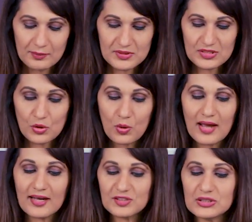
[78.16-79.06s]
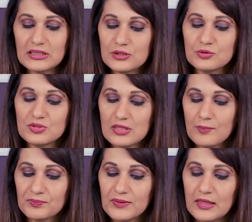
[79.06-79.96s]
So I actually use
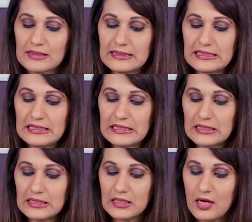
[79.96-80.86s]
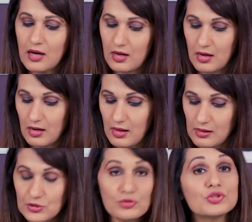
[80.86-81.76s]
the
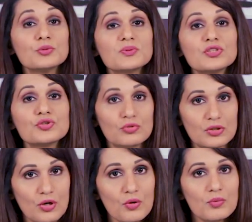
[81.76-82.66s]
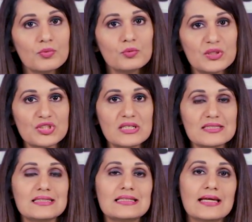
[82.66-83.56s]
YouTube Studio, which
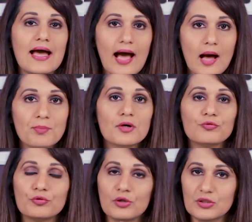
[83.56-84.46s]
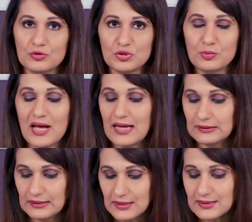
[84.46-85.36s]
is the app for YouTube
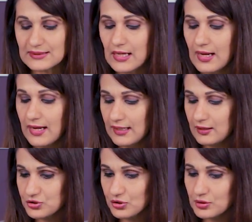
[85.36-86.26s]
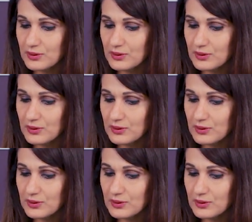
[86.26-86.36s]
analytics, and I'll show you